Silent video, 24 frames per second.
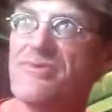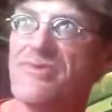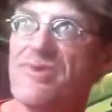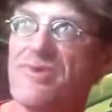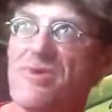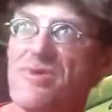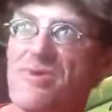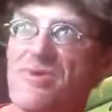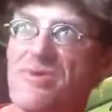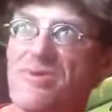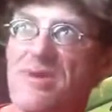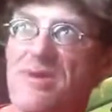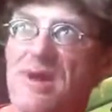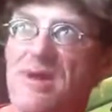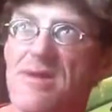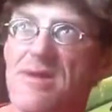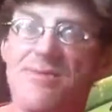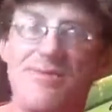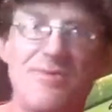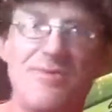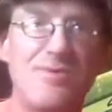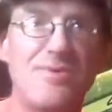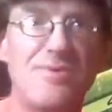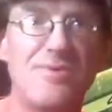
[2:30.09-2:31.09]
tiller
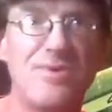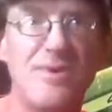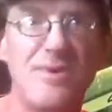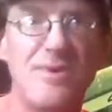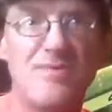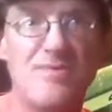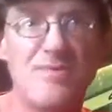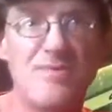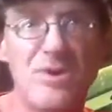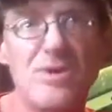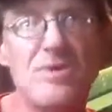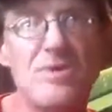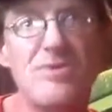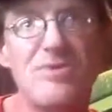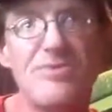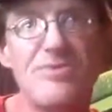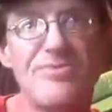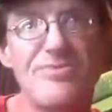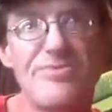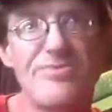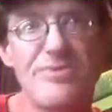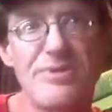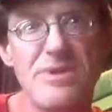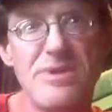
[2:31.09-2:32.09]
down through them
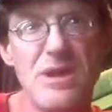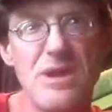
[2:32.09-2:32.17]
rows.